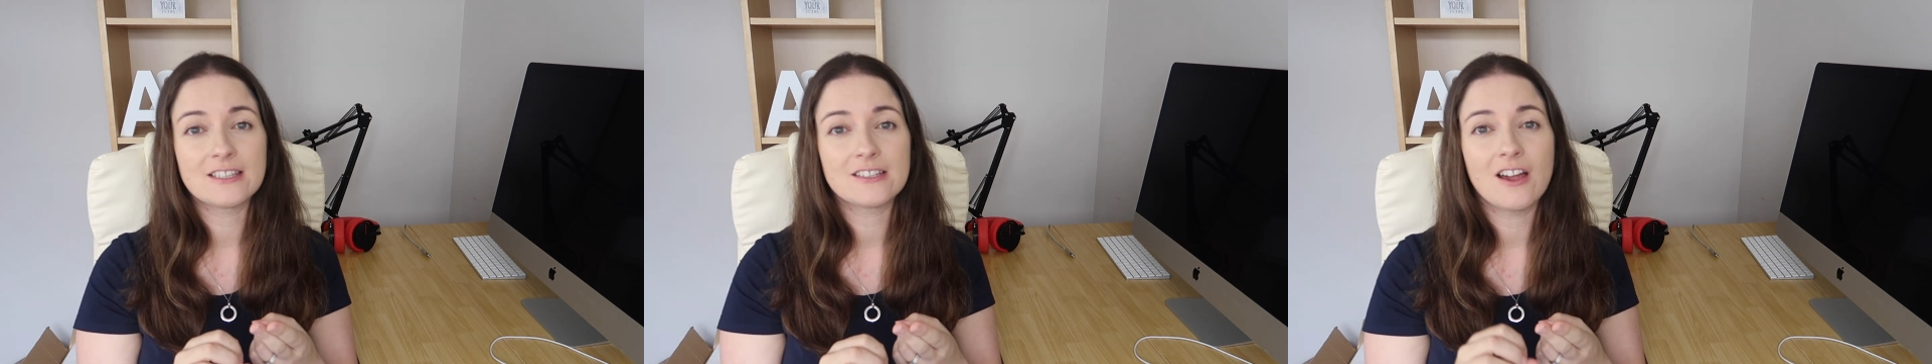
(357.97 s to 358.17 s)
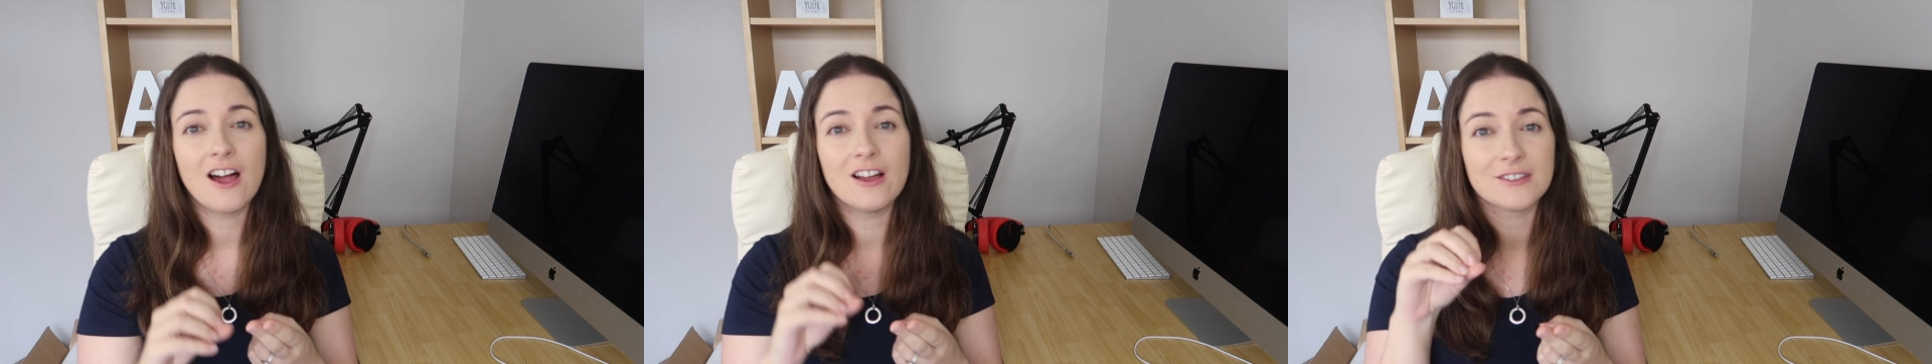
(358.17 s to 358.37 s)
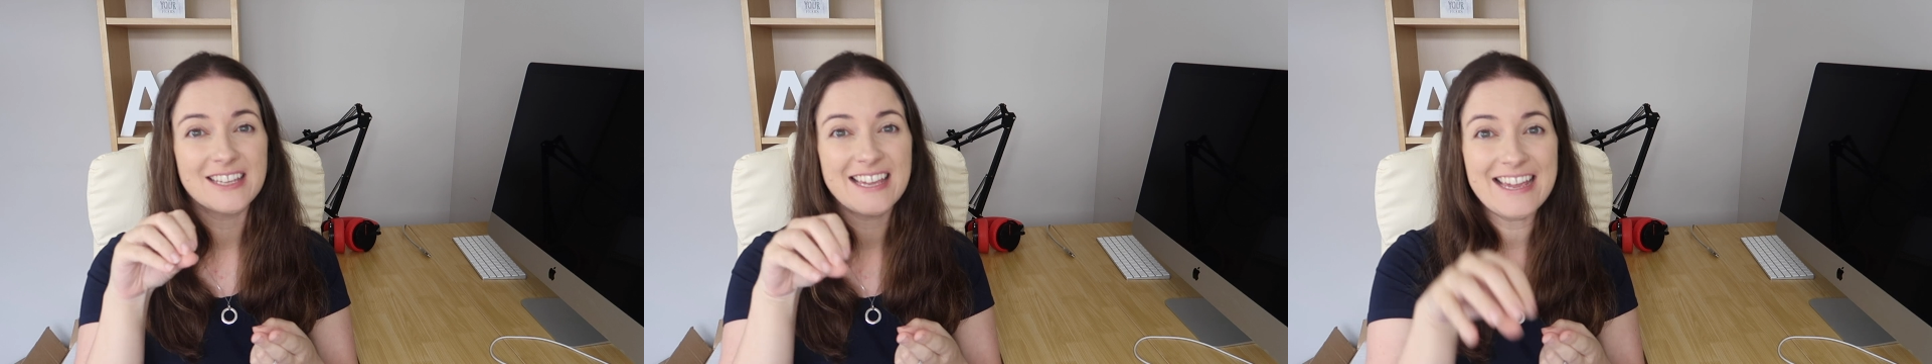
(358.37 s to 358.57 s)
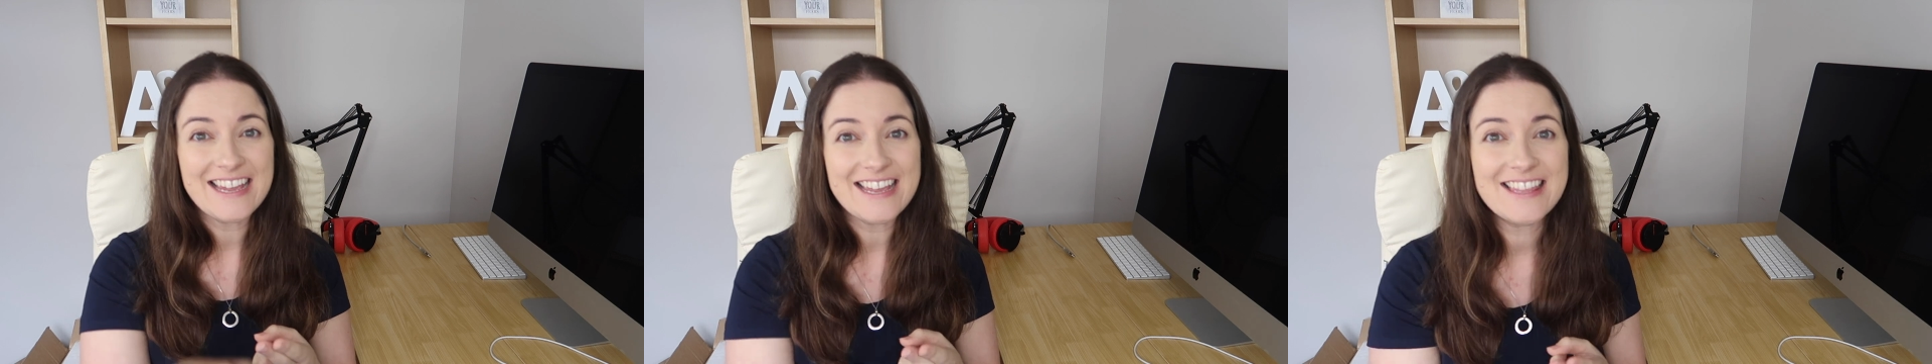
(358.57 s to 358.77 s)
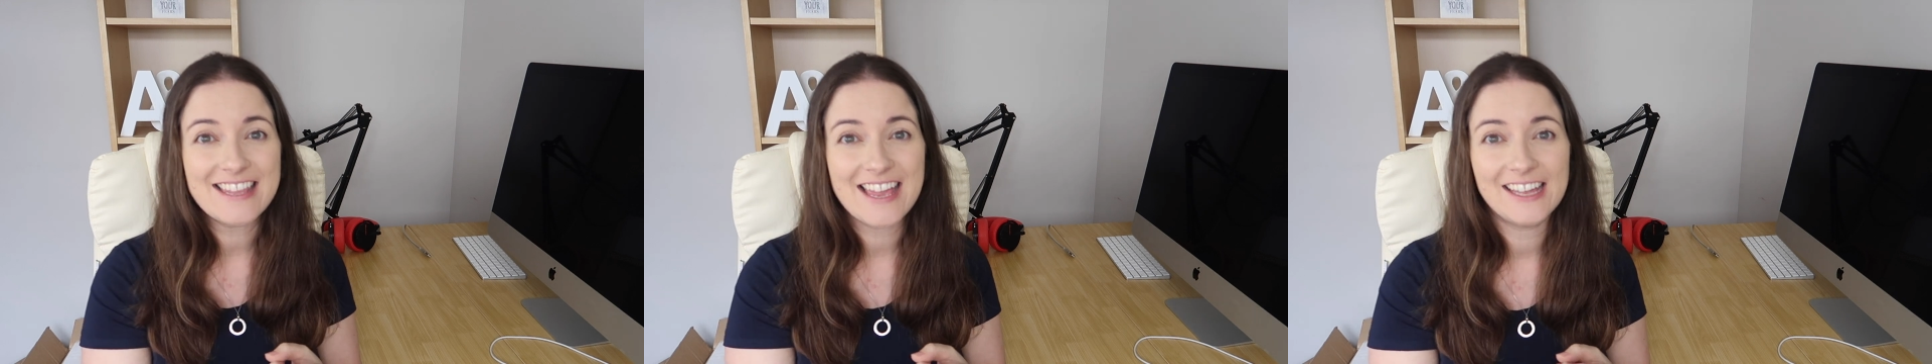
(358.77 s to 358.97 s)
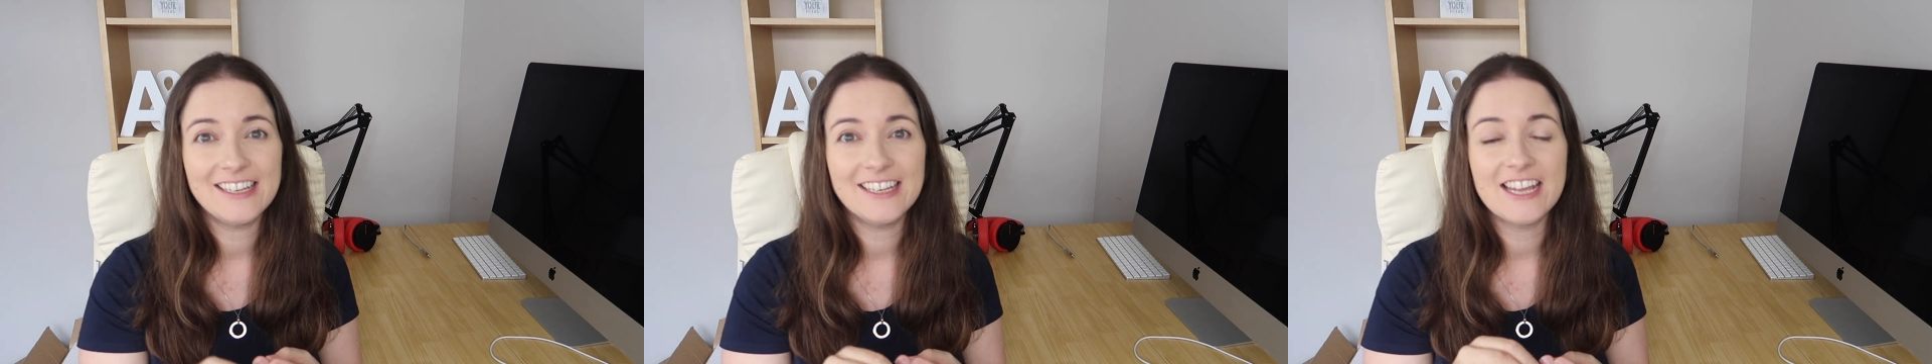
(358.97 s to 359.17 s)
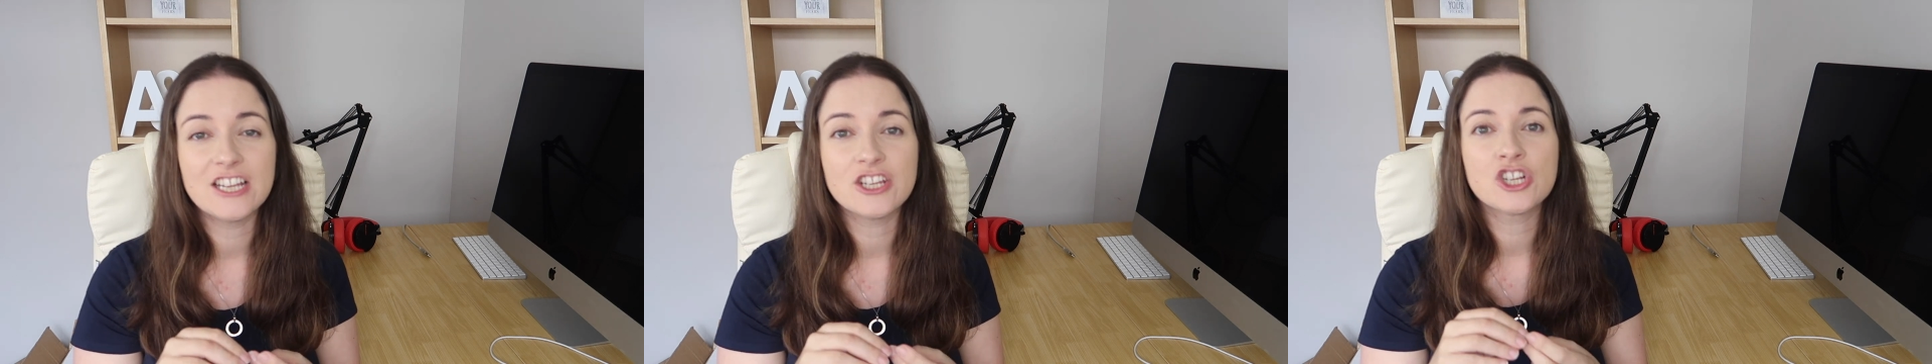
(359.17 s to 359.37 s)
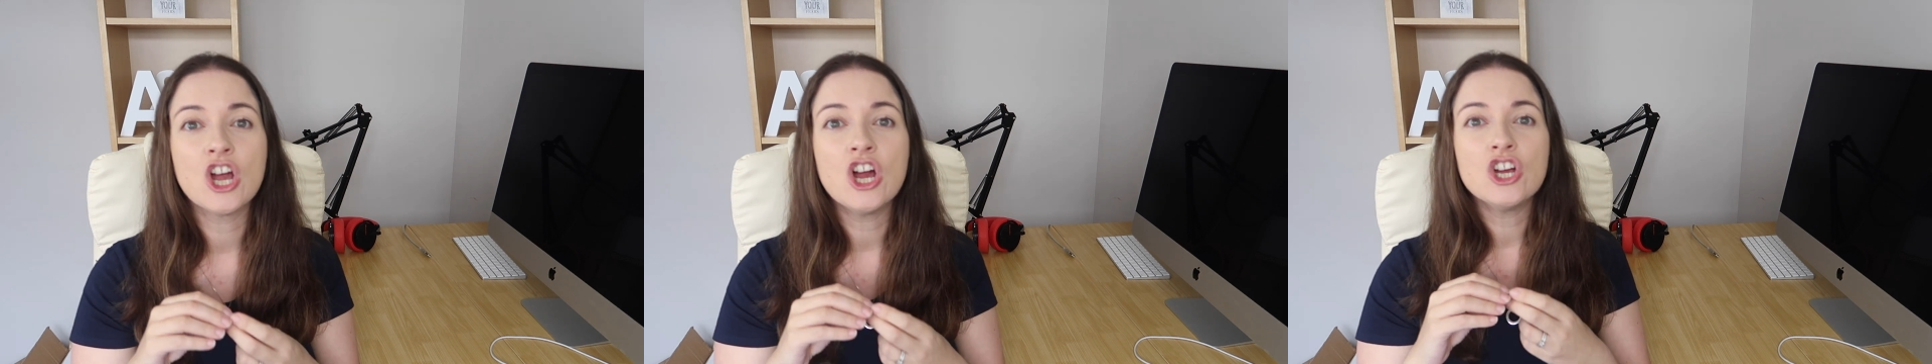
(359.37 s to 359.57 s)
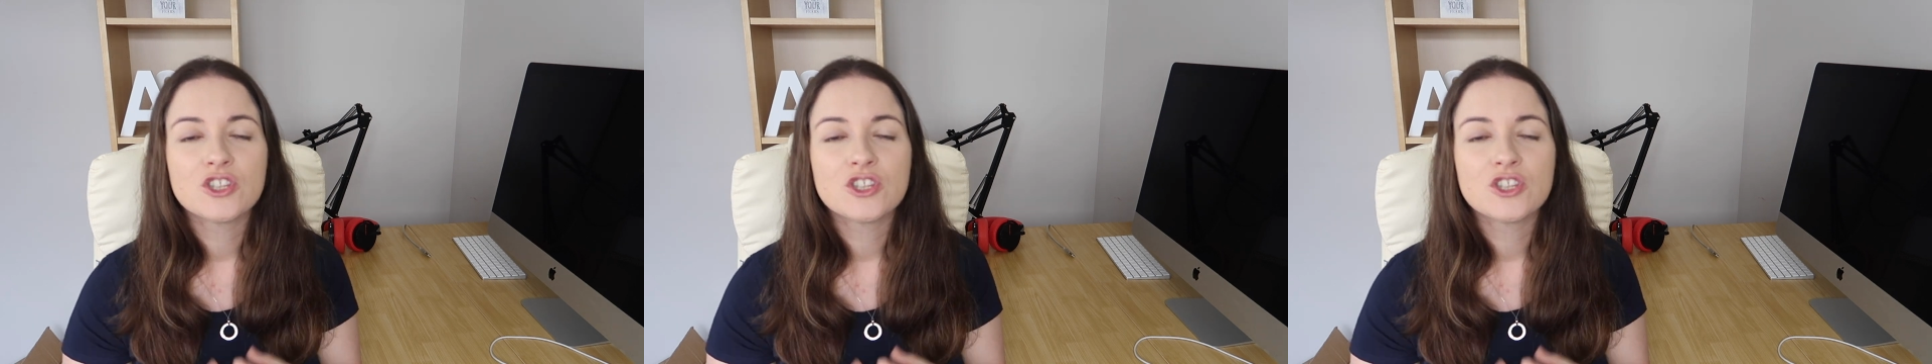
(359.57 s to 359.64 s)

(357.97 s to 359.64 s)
styles in that niche